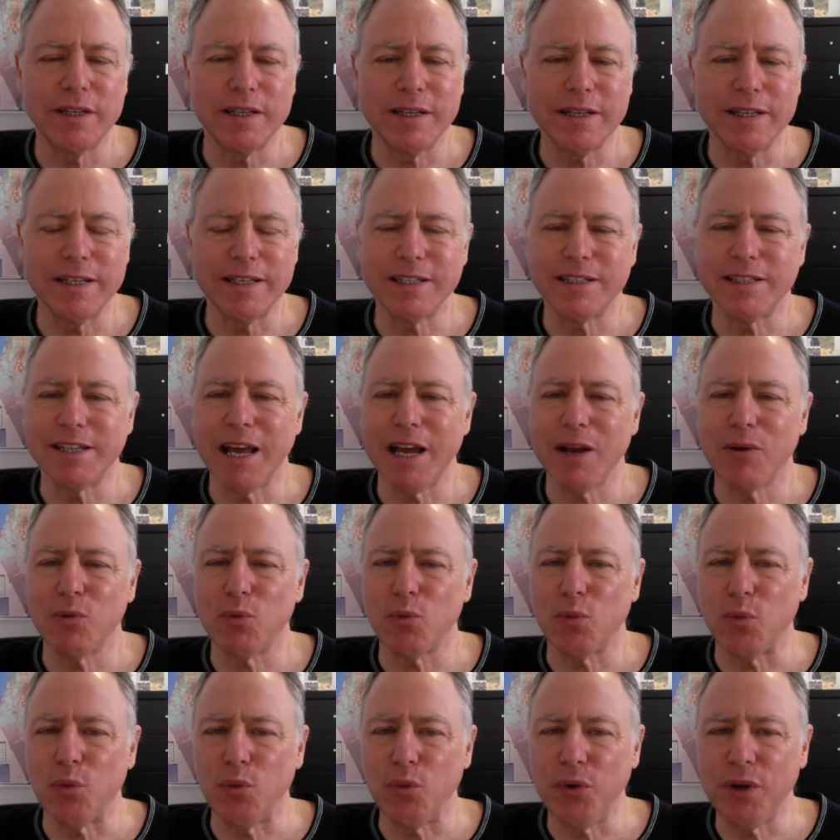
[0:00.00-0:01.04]
Is that
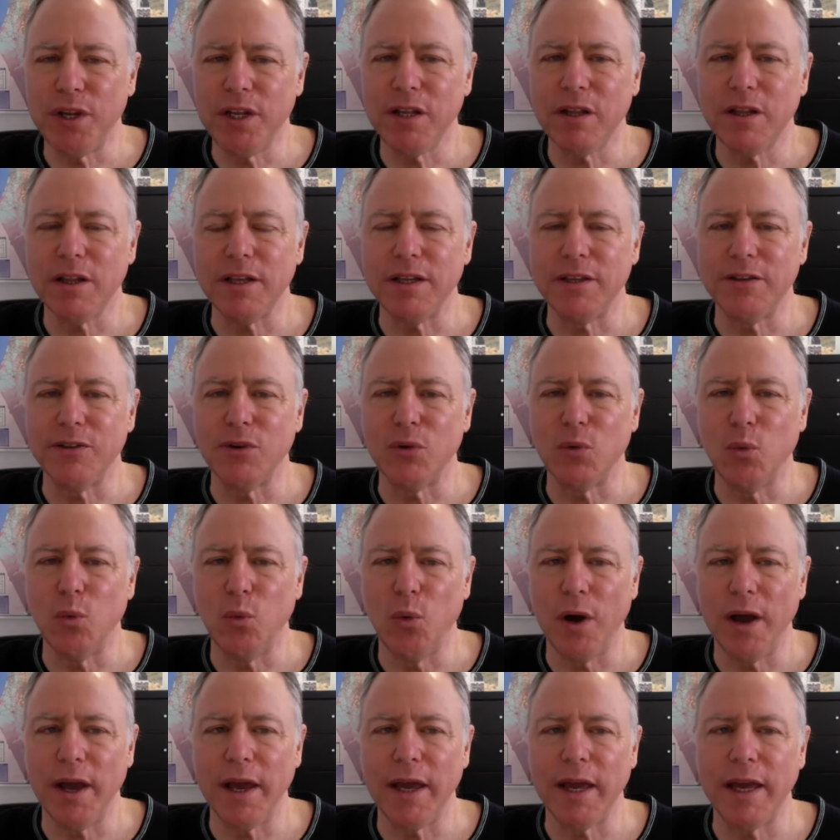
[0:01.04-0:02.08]
really the
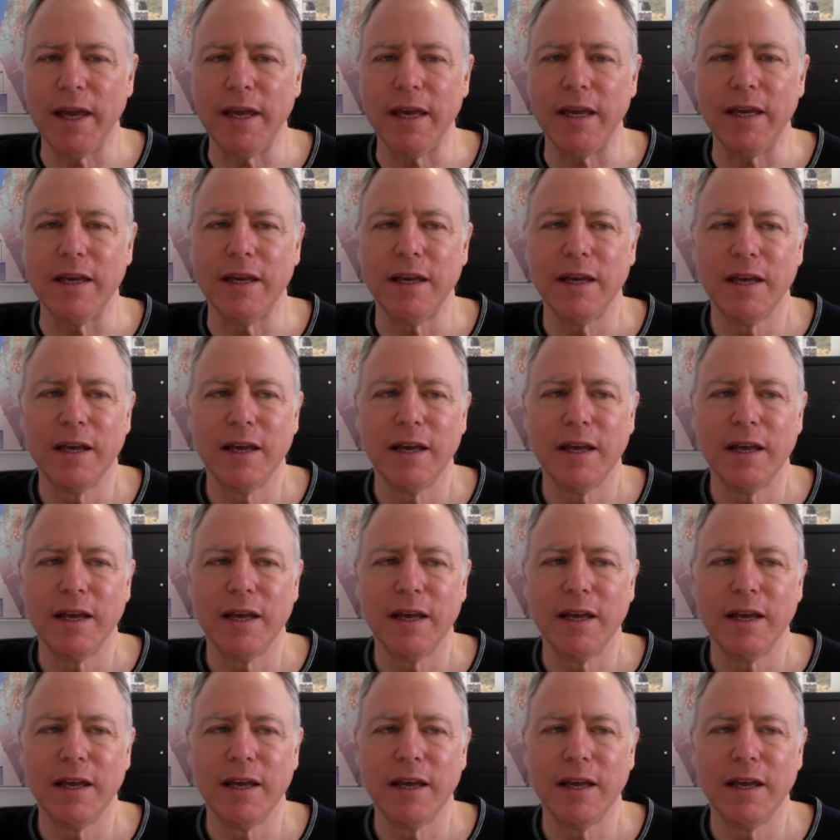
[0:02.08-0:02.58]
way